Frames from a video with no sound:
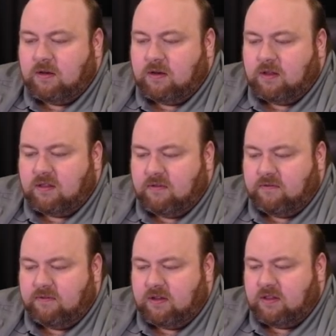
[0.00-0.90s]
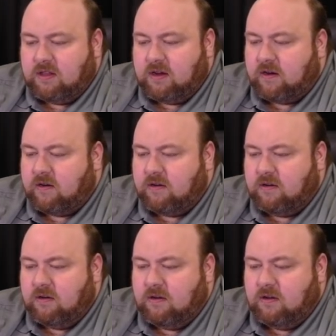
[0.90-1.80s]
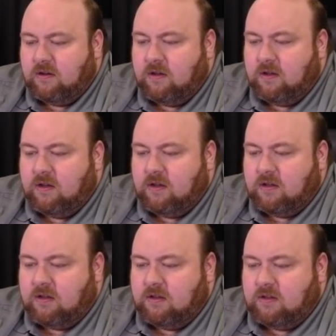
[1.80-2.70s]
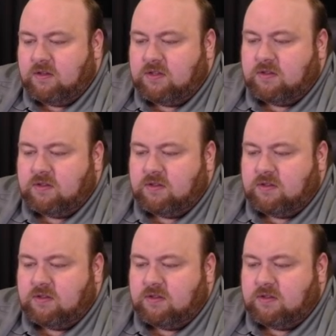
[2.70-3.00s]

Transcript: nothing fun there. So